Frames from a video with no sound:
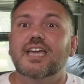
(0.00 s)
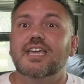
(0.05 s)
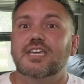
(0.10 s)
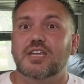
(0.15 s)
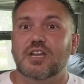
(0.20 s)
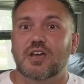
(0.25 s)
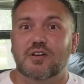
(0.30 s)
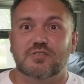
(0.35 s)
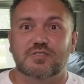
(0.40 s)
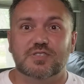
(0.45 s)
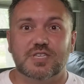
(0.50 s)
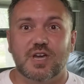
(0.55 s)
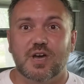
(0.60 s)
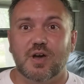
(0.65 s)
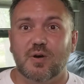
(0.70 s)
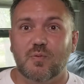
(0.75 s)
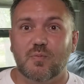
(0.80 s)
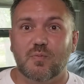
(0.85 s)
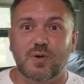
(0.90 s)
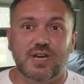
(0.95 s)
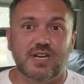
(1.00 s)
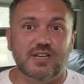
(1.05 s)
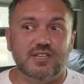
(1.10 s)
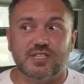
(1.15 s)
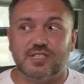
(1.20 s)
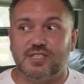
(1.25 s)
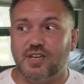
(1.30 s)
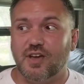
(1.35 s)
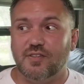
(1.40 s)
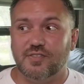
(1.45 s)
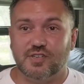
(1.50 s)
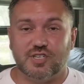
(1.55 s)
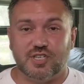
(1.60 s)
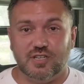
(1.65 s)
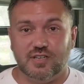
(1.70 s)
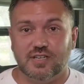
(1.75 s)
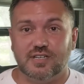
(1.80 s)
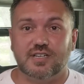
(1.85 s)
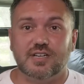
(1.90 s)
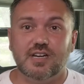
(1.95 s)
you know, so we just thought that
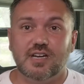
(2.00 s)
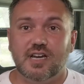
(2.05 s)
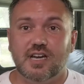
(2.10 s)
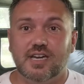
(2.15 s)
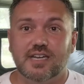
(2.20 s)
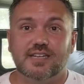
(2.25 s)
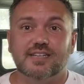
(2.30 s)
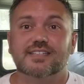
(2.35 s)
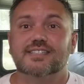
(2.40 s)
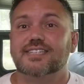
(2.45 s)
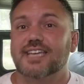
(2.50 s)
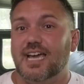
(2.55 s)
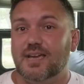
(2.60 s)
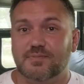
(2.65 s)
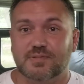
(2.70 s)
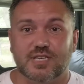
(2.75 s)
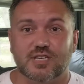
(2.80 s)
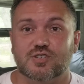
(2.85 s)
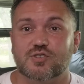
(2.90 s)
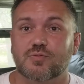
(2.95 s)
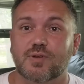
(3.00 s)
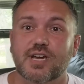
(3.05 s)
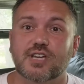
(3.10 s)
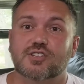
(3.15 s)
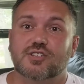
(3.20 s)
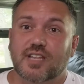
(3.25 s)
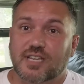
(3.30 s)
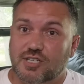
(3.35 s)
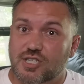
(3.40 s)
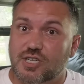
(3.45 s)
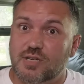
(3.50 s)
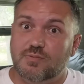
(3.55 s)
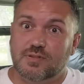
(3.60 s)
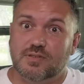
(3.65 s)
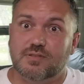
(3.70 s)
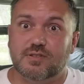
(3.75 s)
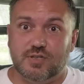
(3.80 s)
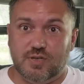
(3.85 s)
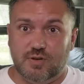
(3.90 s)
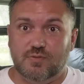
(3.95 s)
she looked good type situation, like she
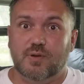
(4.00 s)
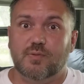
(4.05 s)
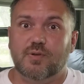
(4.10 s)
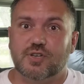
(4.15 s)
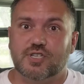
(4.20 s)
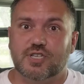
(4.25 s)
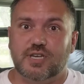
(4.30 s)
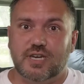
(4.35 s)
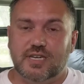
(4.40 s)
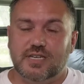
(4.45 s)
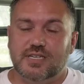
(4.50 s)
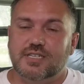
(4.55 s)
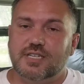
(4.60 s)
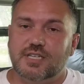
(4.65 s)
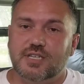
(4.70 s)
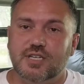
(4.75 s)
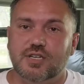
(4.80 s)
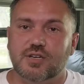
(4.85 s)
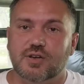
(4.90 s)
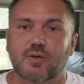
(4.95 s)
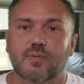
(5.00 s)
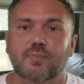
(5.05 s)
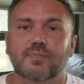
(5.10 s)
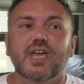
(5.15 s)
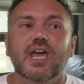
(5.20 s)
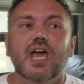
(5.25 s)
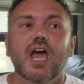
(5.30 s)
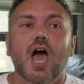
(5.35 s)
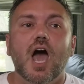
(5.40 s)
was doing what she needed to do.